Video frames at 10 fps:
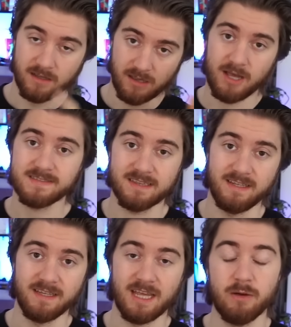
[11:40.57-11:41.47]
Last
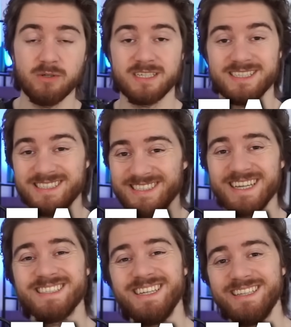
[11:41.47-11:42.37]
league, it was
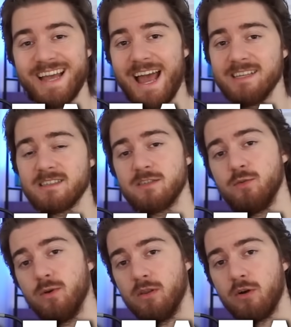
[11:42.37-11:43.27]
60 tasks
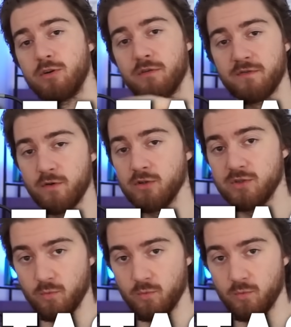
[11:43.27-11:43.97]
to unlock your first